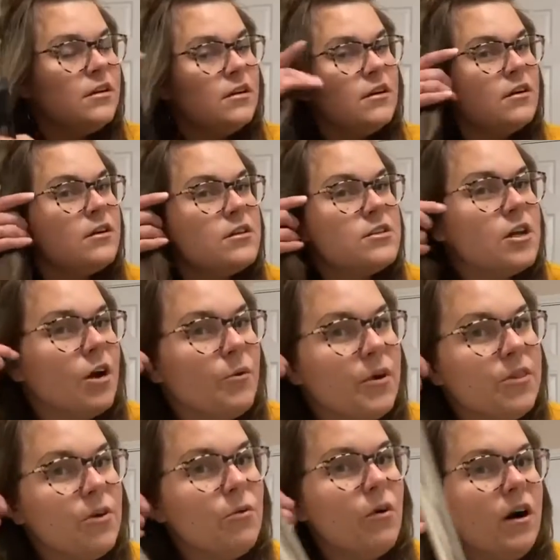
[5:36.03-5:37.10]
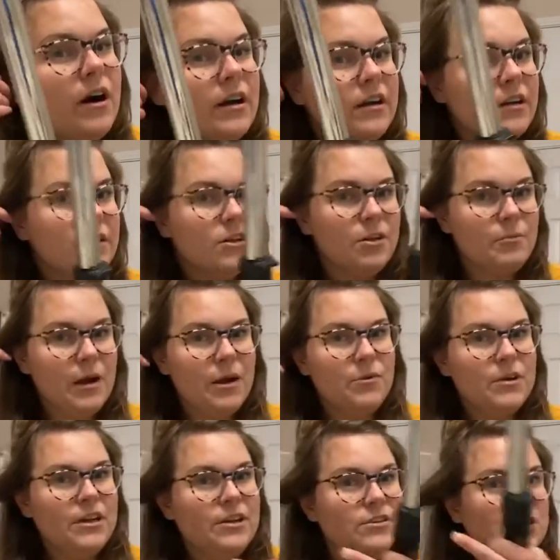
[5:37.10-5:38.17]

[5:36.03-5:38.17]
So with a wand, you might want to use a